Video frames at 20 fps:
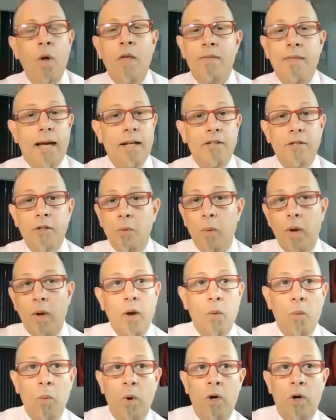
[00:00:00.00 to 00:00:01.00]
That's the way
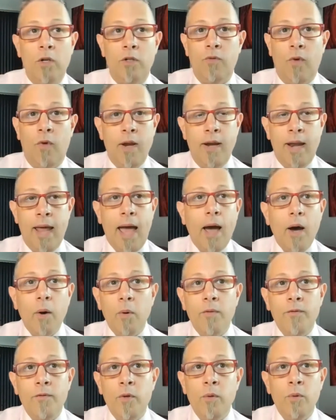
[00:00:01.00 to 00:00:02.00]
it works right now.
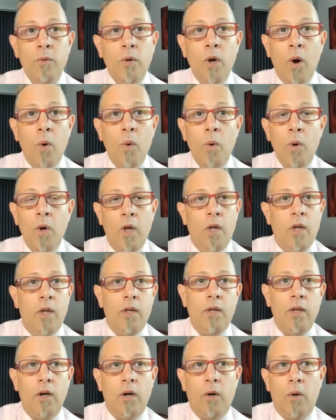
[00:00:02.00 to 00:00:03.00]
If you go,
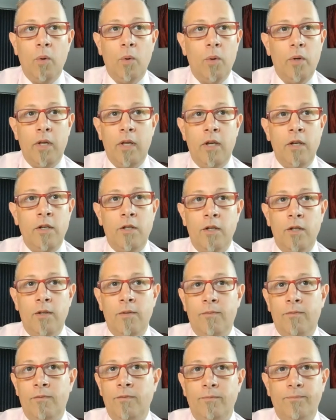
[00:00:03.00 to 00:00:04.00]

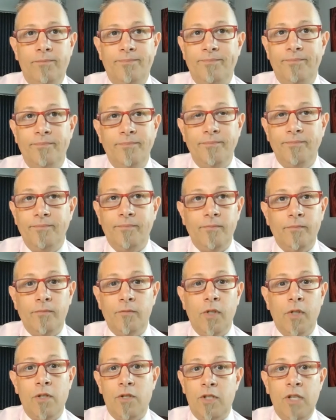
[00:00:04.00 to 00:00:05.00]
into
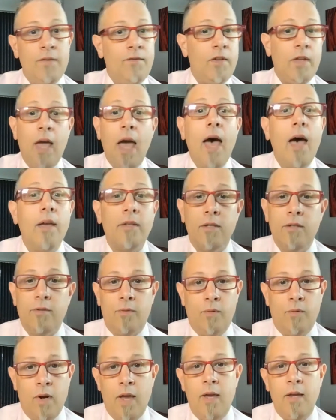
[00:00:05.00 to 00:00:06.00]
the CVS,
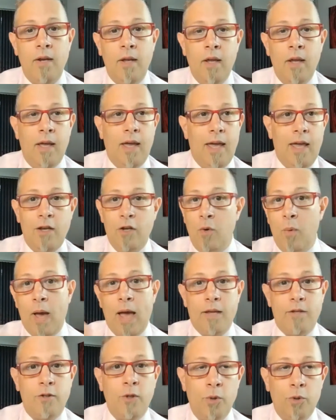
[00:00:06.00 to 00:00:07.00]
right, and you
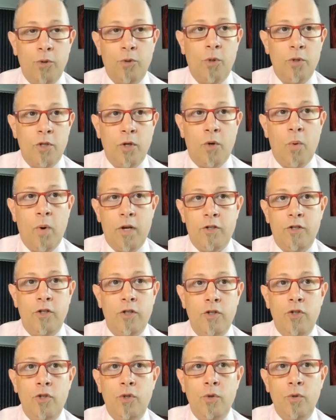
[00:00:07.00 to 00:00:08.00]
ask those sorts of
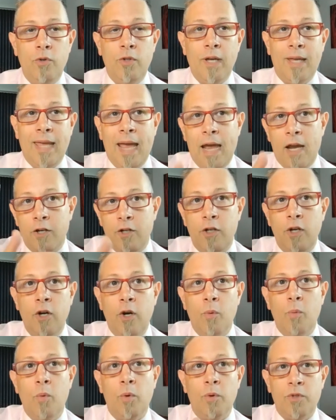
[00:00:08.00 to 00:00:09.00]
questions, the cashier
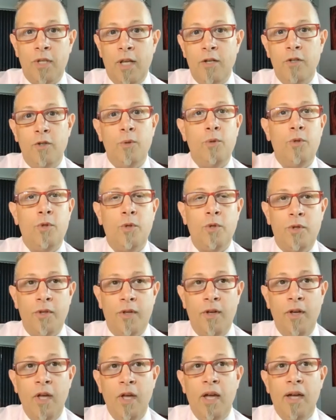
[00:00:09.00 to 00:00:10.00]
will send you to
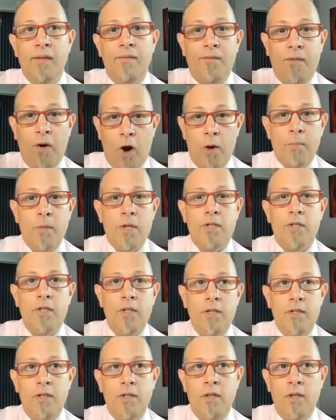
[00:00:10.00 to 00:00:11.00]
the
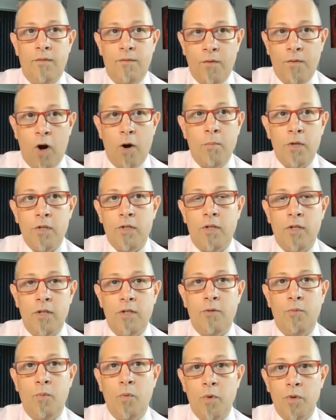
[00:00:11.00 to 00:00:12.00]
pharmacist, and the
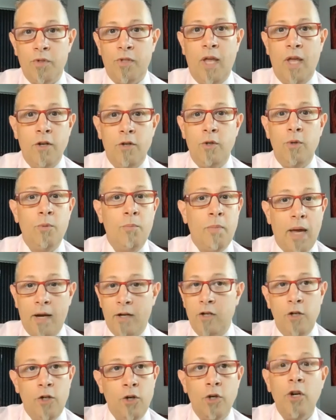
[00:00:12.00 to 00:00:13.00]
pharmacist will send you
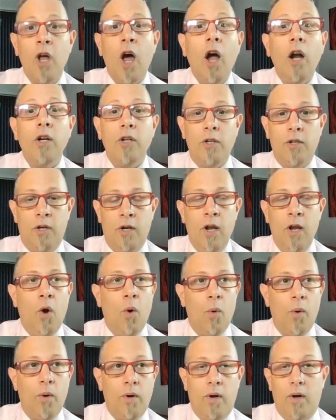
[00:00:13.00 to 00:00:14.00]
back to your doctor.
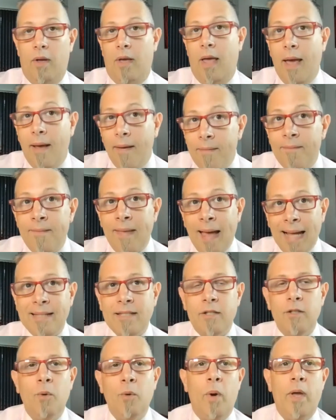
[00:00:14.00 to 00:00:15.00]

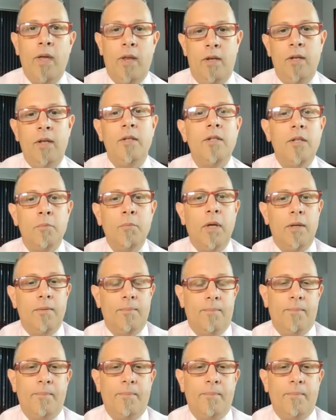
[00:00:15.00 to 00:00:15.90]
That's the way it needs to be.